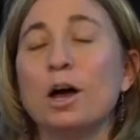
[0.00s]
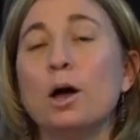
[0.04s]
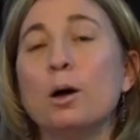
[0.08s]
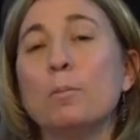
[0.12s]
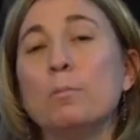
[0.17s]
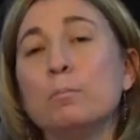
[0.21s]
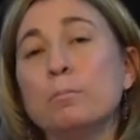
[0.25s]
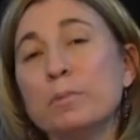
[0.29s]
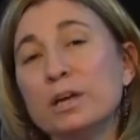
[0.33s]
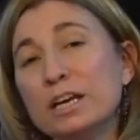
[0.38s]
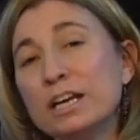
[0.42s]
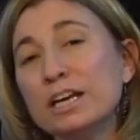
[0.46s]

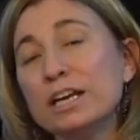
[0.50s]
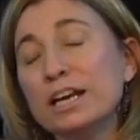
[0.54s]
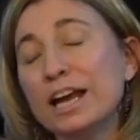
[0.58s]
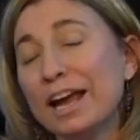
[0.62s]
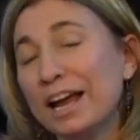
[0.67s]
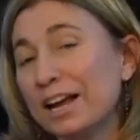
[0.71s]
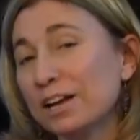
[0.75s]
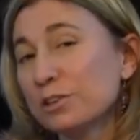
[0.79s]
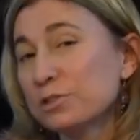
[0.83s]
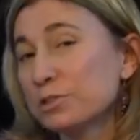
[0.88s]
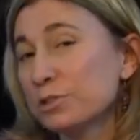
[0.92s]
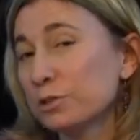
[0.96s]
Minute
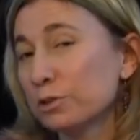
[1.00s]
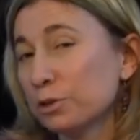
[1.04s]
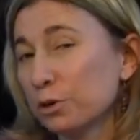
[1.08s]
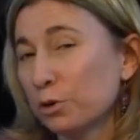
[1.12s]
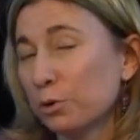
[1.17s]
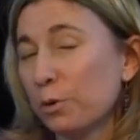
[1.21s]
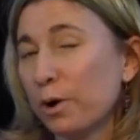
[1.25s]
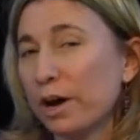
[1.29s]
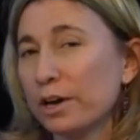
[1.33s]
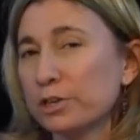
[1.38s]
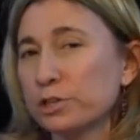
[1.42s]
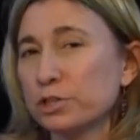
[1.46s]
answer
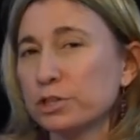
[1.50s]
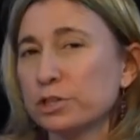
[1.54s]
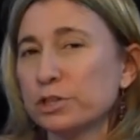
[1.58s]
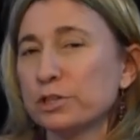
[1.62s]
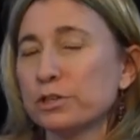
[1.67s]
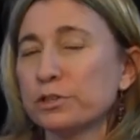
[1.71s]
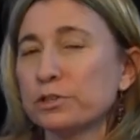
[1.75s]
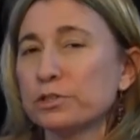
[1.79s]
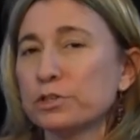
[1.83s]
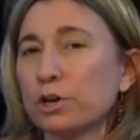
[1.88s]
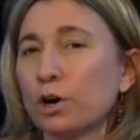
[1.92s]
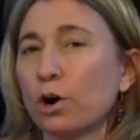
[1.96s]

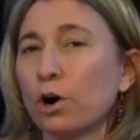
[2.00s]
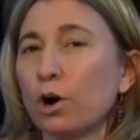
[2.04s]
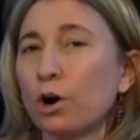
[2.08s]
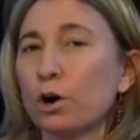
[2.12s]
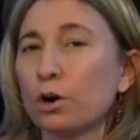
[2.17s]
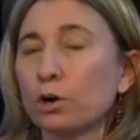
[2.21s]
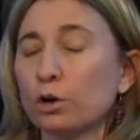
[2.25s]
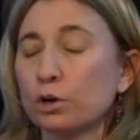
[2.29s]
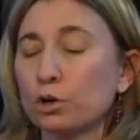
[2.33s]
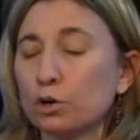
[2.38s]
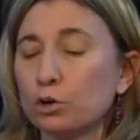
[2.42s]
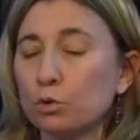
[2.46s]
questions are
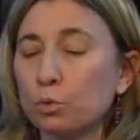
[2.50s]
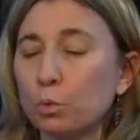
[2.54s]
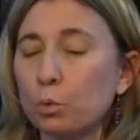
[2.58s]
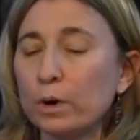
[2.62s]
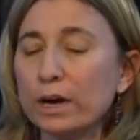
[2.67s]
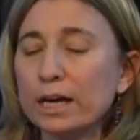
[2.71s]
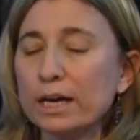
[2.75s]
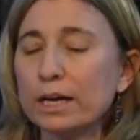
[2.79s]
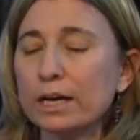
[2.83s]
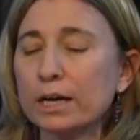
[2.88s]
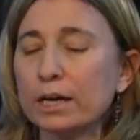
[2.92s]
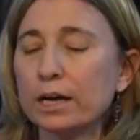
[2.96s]

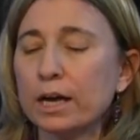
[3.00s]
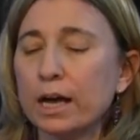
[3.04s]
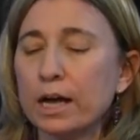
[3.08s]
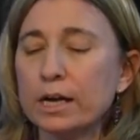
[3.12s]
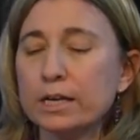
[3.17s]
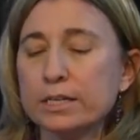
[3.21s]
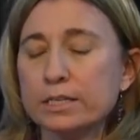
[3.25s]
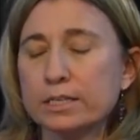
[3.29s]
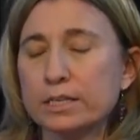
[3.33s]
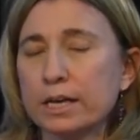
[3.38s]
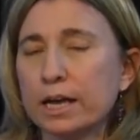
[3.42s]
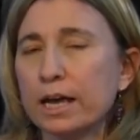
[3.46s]
quick
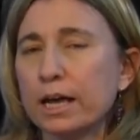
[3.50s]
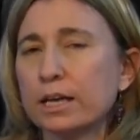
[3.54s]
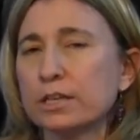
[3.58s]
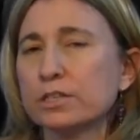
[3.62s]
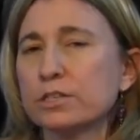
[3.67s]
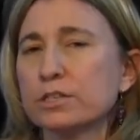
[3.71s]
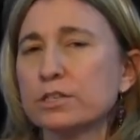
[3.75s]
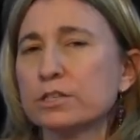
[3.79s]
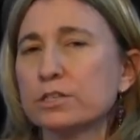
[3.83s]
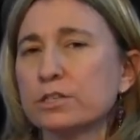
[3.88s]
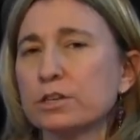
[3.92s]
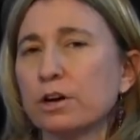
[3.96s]

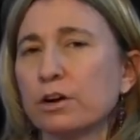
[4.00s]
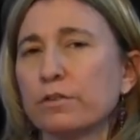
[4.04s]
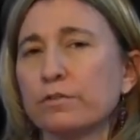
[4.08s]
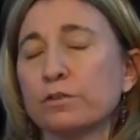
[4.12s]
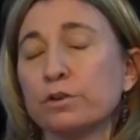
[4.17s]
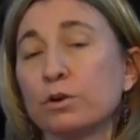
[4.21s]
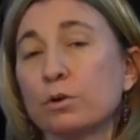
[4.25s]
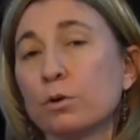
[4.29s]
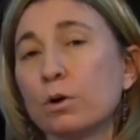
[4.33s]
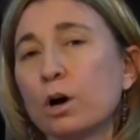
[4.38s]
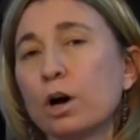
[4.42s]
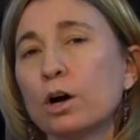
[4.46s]
tests of
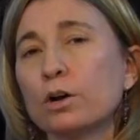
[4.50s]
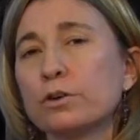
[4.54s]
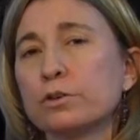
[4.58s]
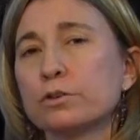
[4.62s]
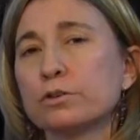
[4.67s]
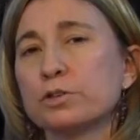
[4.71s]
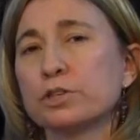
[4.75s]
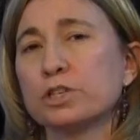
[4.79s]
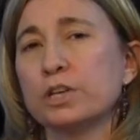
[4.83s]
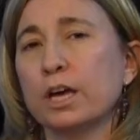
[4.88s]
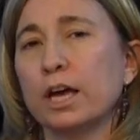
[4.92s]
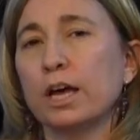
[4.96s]
your
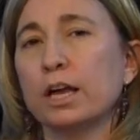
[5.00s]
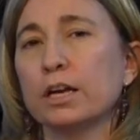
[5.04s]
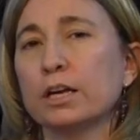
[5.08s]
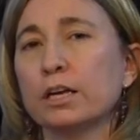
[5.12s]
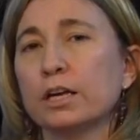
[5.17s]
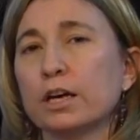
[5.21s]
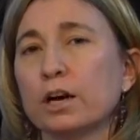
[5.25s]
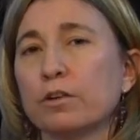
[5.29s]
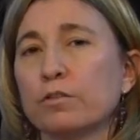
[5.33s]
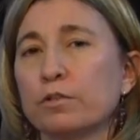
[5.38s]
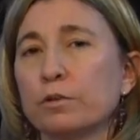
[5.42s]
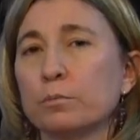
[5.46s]

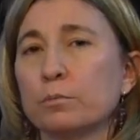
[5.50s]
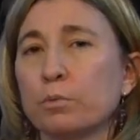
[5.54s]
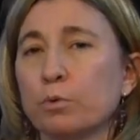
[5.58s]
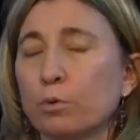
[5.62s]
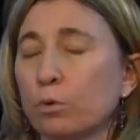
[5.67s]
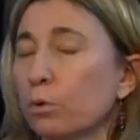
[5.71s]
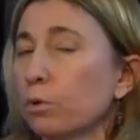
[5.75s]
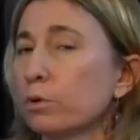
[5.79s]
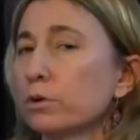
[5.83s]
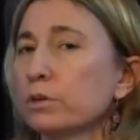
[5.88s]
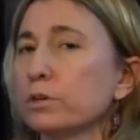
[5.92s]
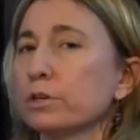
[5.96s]
understanding of
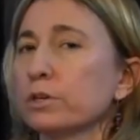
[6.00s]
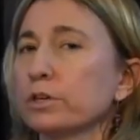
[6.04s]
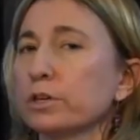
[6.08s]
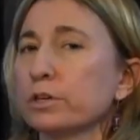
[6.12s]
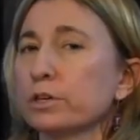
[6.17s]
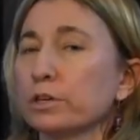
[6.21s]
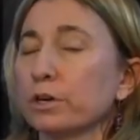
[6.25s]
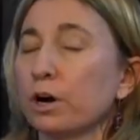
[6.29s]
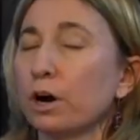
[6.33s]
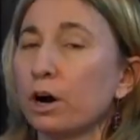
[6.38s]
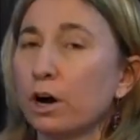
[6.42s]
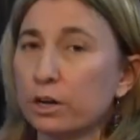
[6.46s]
important
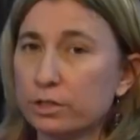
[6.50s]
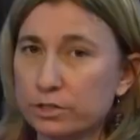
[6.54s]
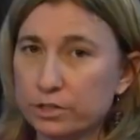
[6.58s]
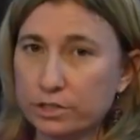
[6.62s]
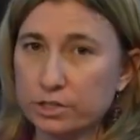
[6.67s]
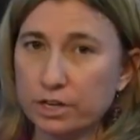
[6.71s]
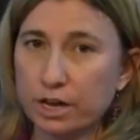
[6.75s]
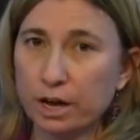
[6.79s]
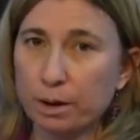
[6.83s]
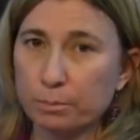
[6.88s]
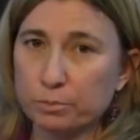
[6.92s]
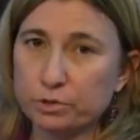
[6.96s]

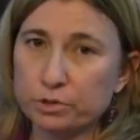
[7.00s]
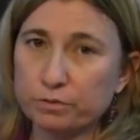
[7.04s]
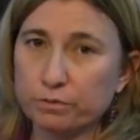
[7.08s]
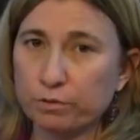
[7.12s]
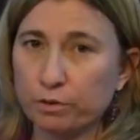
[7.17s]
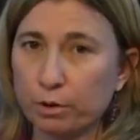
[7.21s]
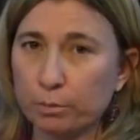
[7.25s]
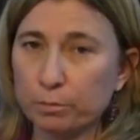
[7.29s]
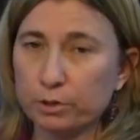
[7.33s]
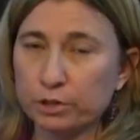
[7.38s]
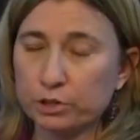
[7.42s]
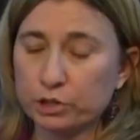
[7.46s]
concepts
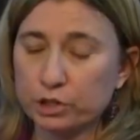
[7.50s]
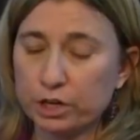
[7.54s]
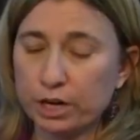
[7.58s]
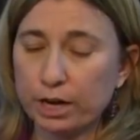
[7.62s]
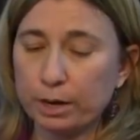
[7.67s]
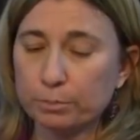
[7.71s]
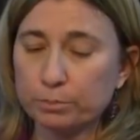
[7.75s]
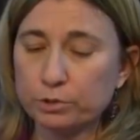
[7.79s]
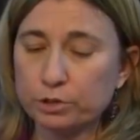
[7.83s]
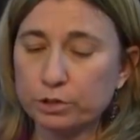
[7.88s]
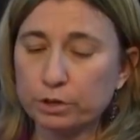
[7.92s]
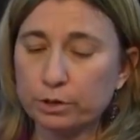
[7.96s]
from the
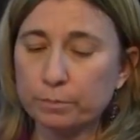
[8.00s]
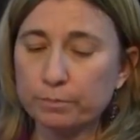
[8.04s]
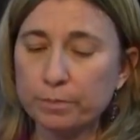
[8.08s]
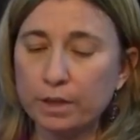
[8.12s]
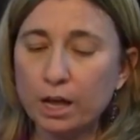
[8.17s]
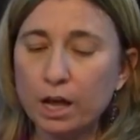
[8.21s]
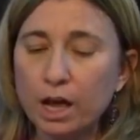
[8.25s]
chapter.